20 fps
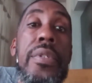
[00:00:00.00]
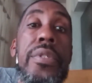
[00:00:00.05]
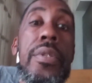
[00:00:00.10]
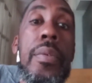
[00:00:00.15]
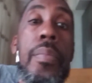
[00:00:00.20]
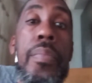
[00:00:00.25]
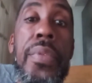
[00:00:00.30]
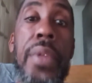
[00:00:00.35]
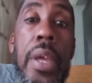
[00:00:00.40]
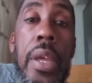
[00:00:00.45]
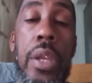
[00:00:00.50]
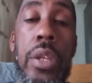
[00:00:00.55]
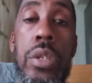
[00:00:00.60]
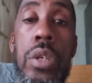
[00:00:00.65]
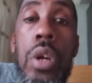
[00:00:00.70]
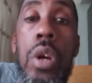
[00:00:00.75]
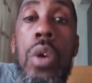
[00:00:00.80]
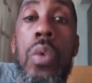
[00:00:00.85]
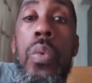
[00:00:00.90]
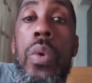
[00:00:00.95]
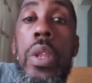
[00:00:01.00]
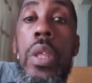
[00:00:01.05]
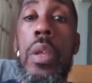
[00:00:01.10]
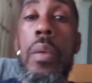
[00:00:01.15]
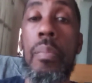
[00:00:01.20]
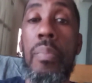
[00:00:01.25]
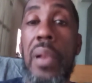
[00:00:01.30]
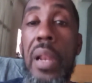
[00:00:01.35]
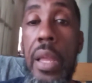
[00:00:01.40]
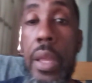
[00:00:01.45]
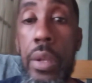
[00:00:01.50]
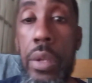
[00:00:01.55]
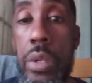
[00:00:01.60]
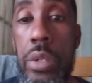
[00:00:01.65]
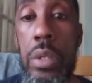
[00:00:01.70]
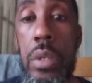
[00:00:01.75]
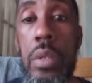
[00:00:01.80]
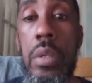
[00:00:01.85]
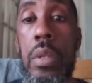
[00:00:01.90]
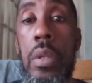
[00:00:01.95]
some things already in
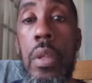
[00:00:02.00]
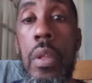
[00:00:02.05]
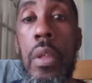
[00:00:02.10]
place.